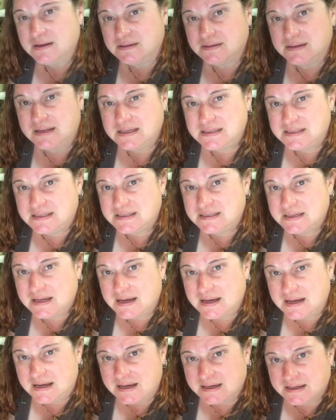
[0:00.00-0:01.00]
let's
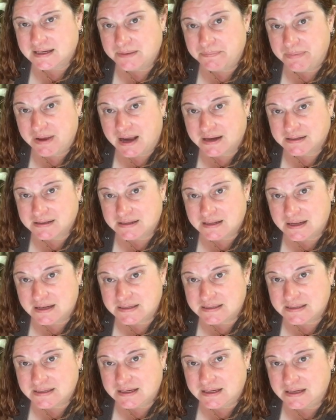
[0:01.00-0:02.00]
uh, get back to
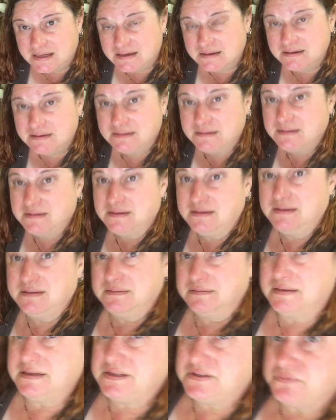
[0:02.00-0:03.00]
that tea.
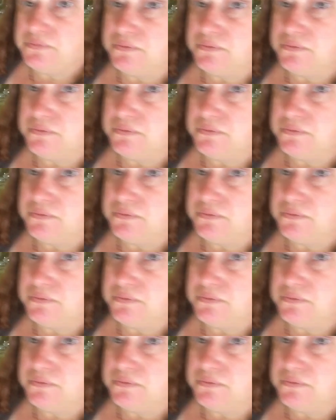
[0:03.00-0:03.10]
Let's